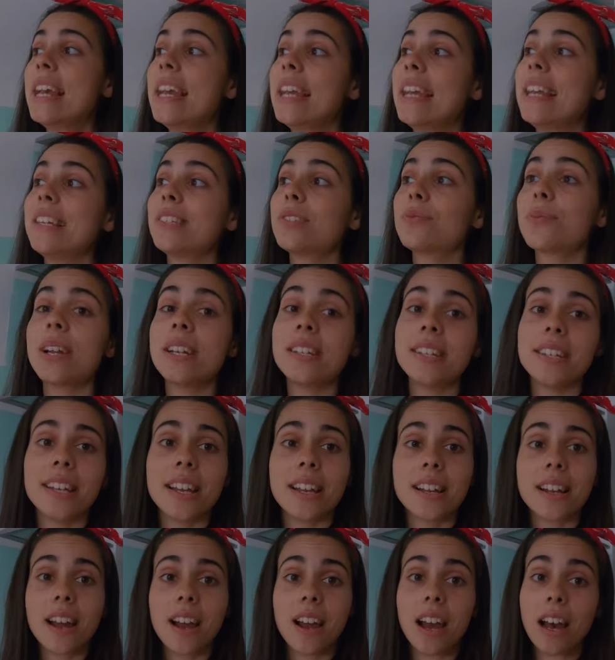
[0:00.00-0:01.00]
He's renting
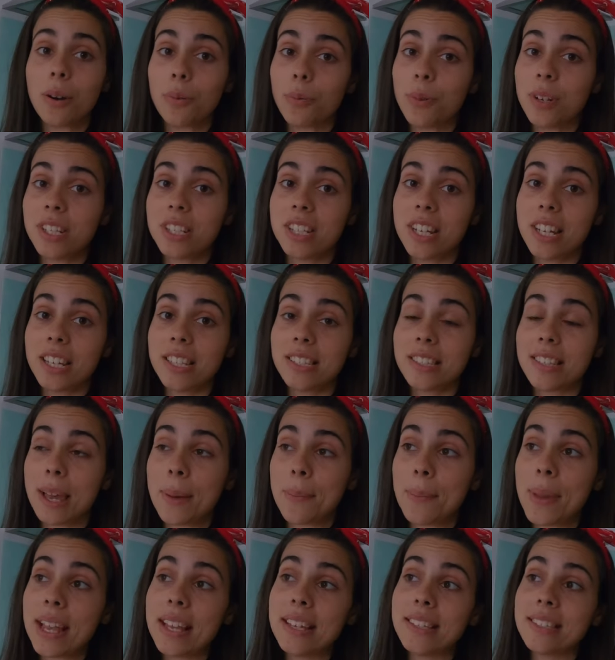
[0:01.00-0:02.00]
a car, which is
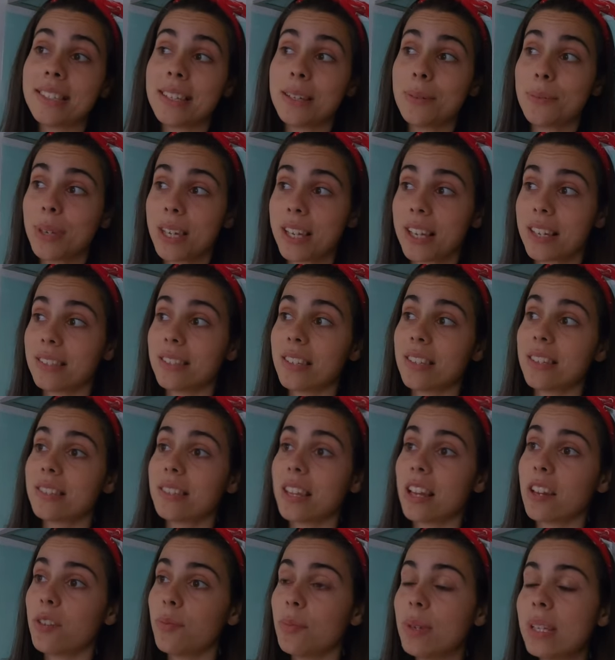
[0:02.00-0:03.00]
amazing because
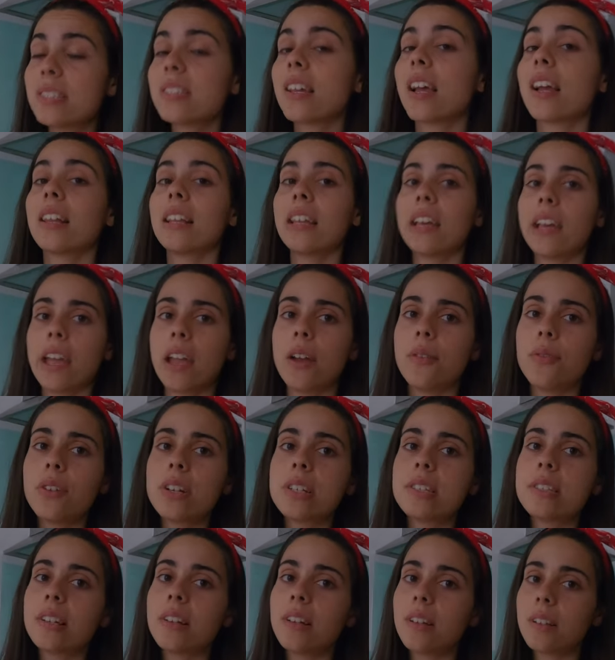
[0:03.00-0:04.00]
instead of me cycling
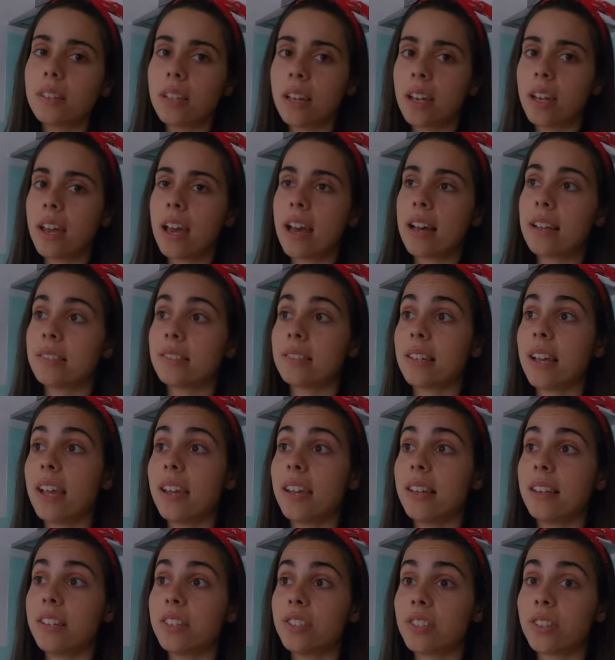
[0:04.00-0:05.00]
every single day as I
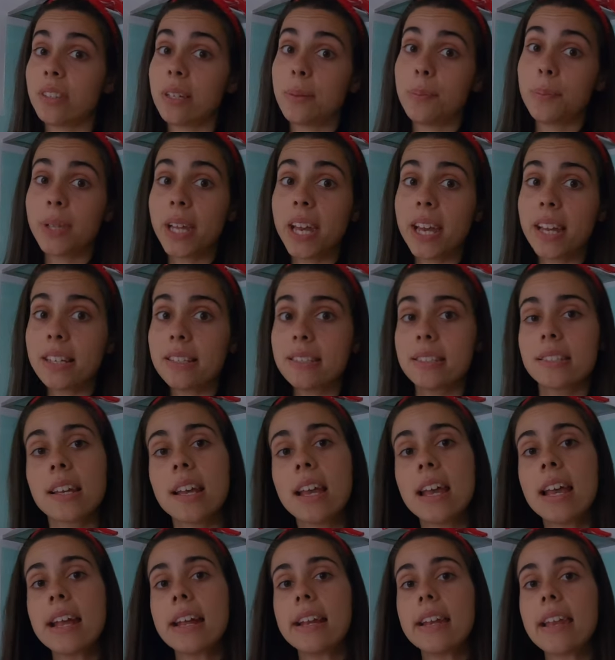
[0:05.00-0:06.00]
initially planned.
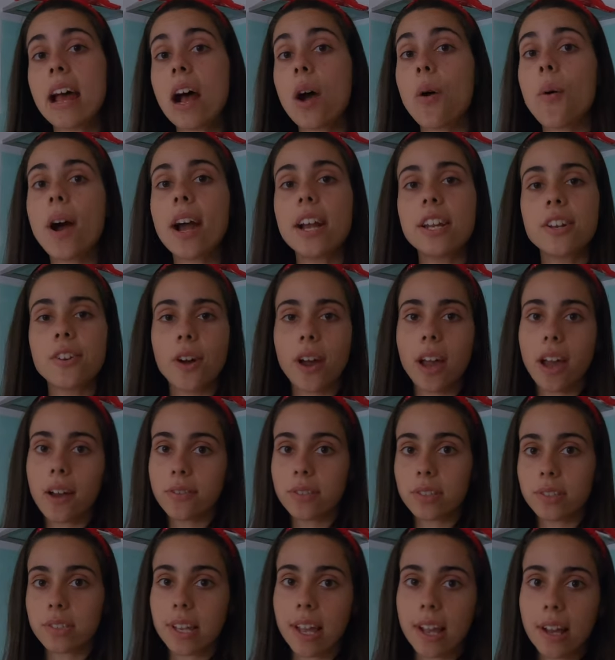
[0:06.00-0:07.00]
Now I don't
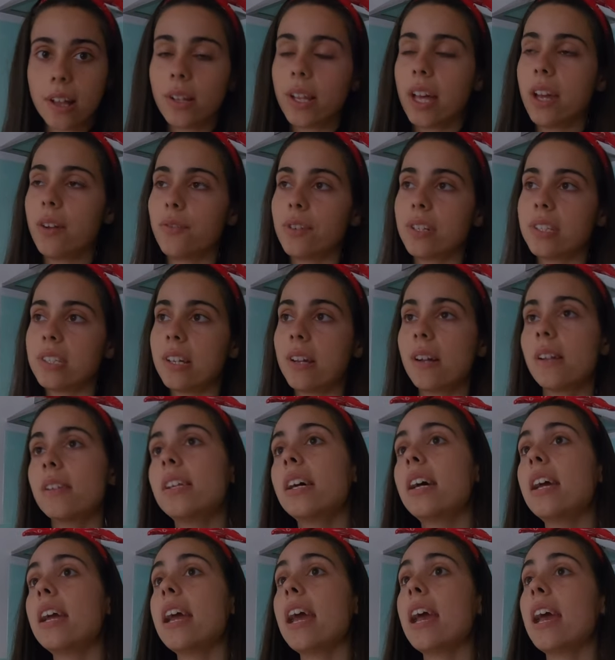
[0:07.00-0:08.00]
have to cycle every single
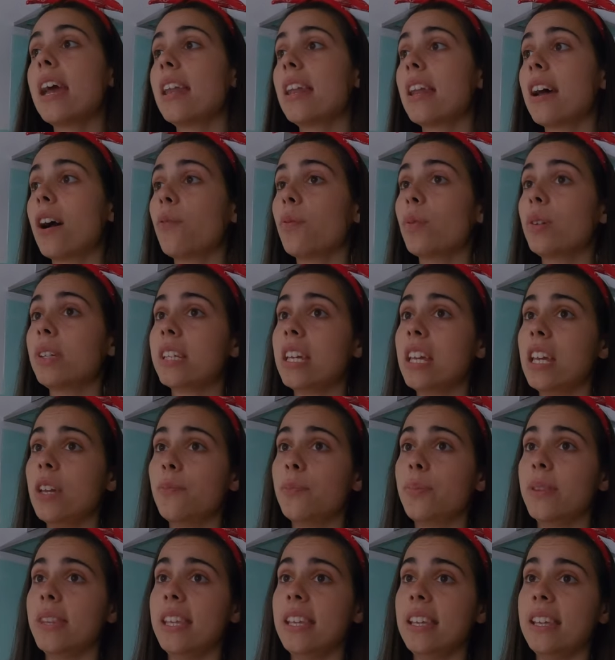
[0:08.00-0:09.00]
day and I will
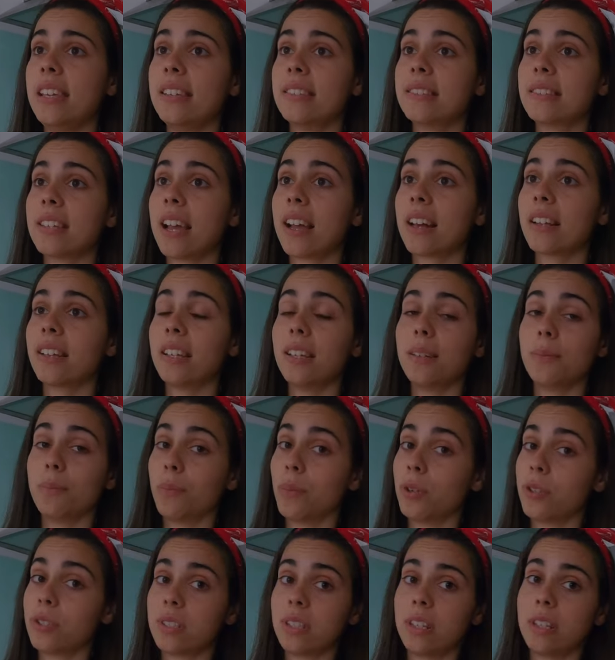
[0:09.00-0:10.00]
keep the cycling
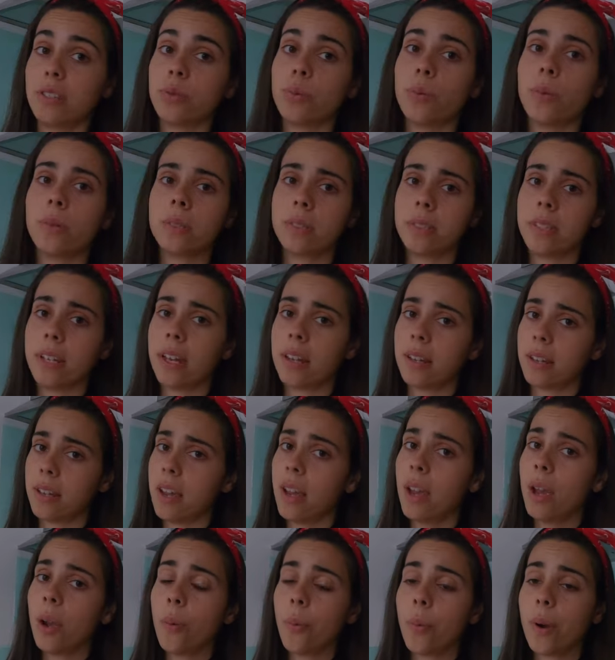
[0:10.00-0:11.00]
mostly towards the end
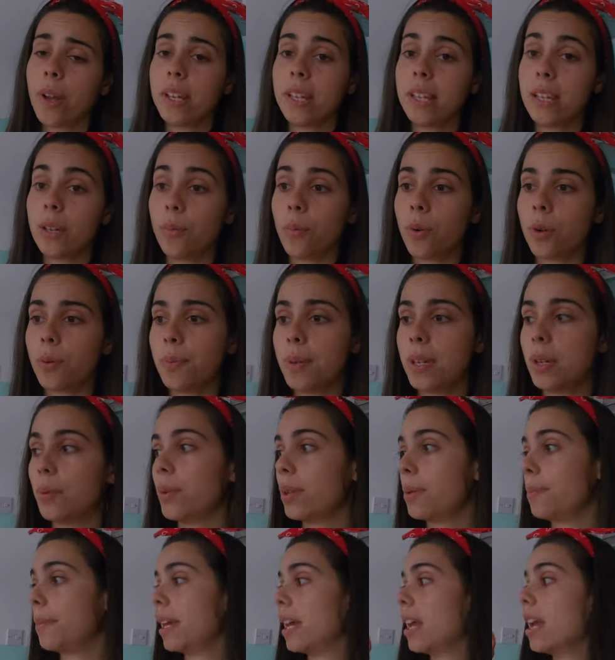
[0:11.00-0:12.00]
when he won't be
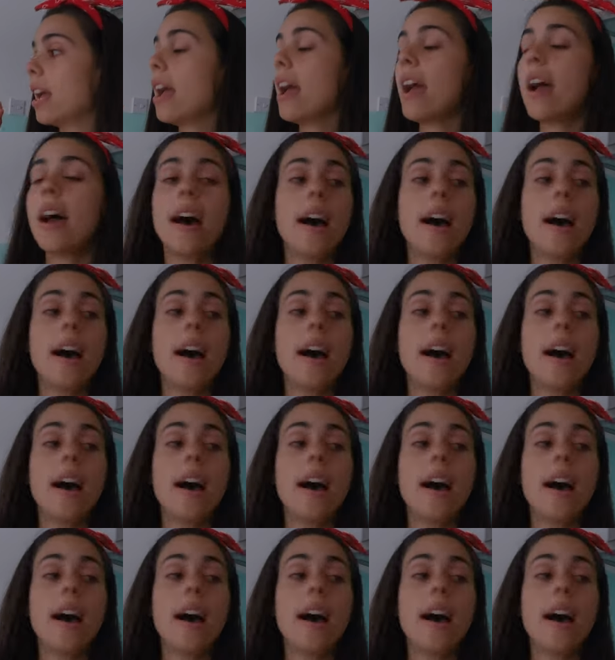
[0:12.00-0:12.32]
with me.